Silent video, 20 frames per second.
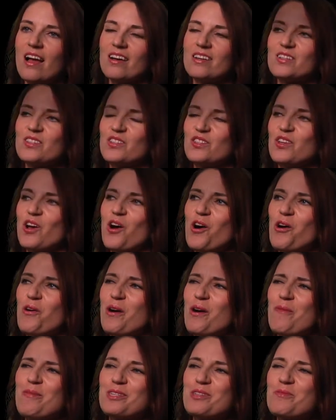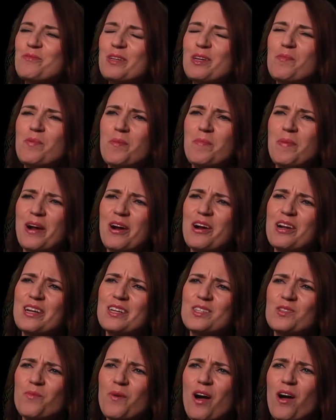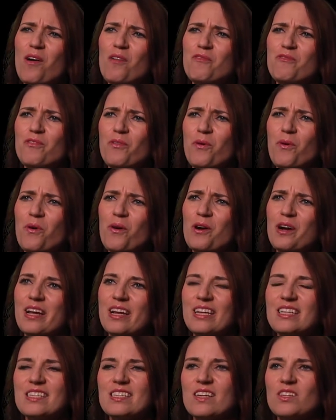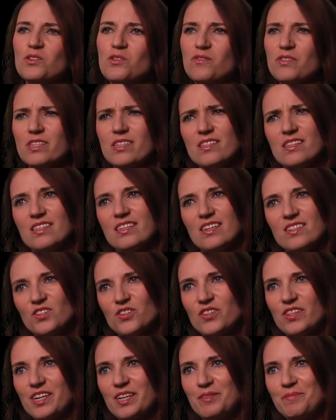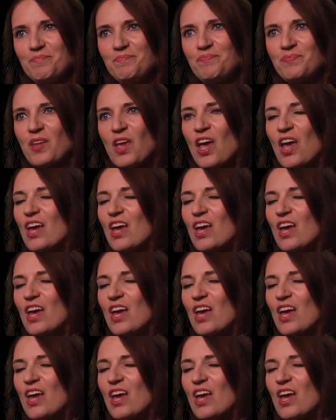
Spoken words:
So it wasn't really preparing us well for getting sent over to the desert then.